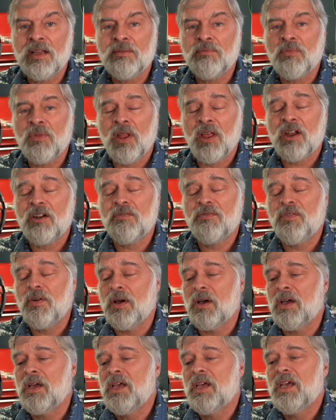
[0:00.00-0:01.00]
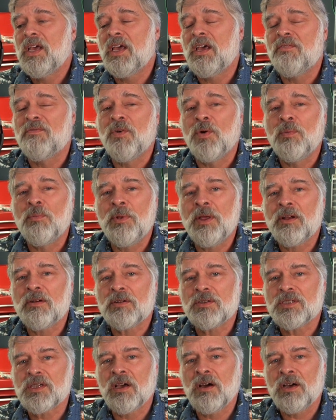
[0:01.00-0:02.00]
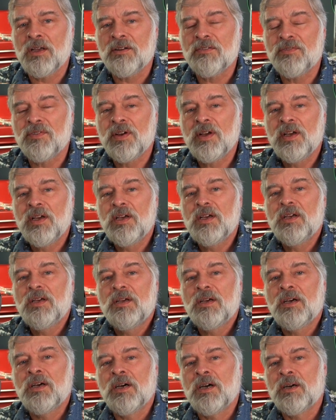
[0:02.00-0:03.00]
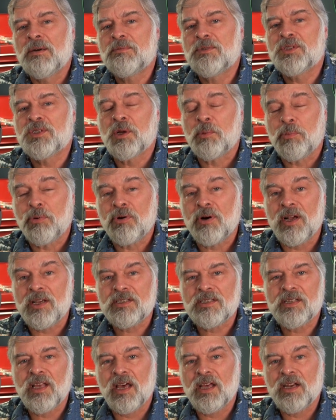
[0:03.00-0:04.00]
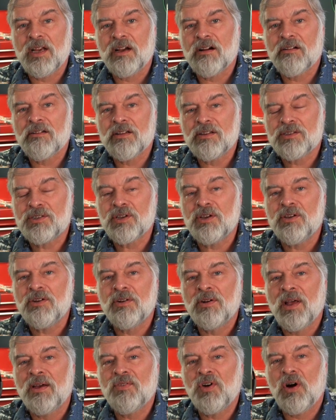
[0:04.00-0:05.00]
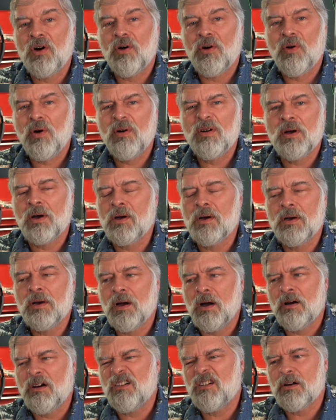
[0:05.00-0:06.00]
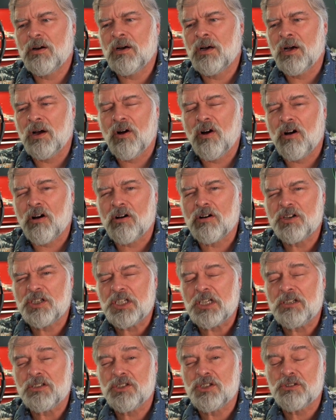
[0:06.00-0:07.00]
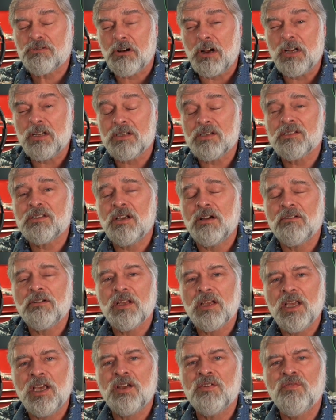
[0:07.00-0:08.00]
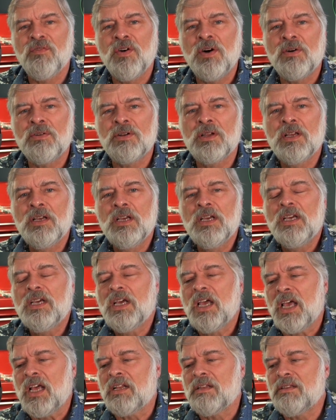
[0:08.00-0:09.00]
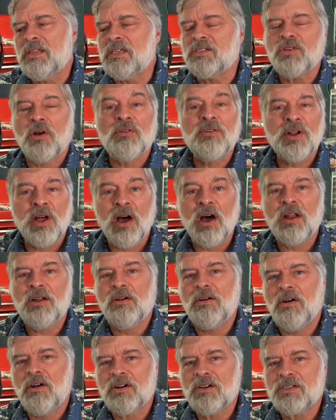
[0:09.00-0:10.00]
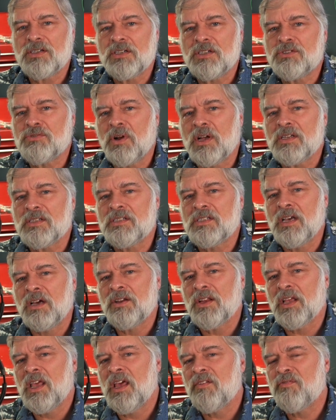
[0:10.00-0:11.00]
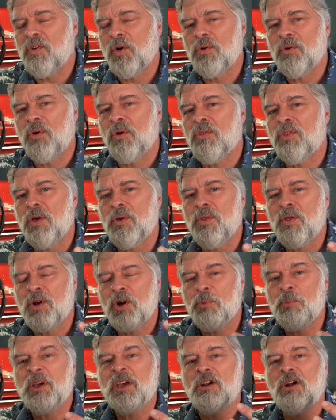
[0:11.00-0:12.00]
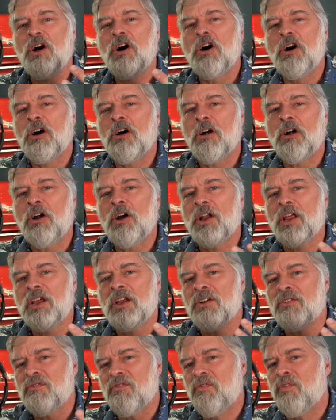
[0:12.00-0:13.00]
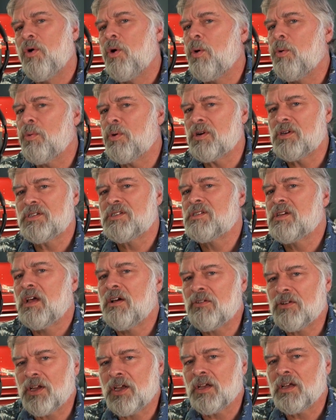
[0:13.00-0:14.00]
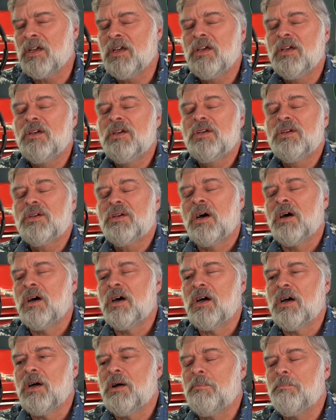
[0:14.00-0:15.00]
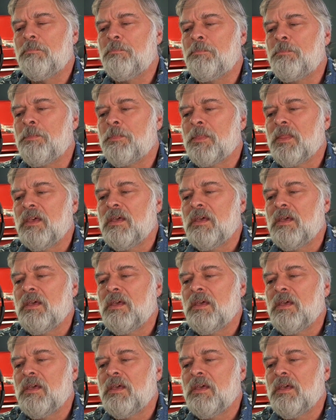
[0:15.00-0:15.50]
And a lot of uh, headphone makers kind of uh, suppress that area so you don't have a, a, a, harsh and strident sounding headphone. And these are not harsh and strident sounding headphone, although they're a bit hard and forward sounding. Um,